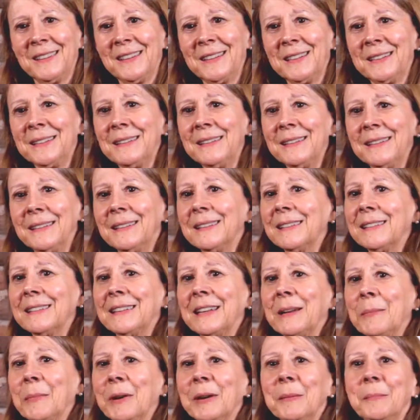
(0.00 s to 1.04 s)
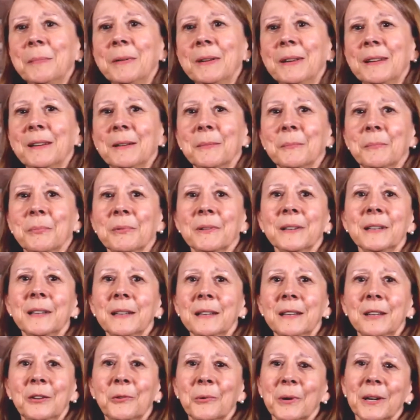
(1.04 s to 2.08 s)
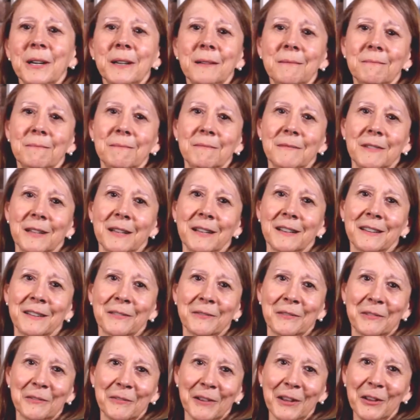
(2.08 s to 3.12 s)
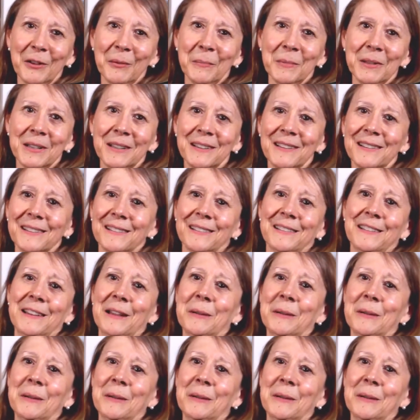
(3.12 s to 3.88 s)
They might be completely great heads of development,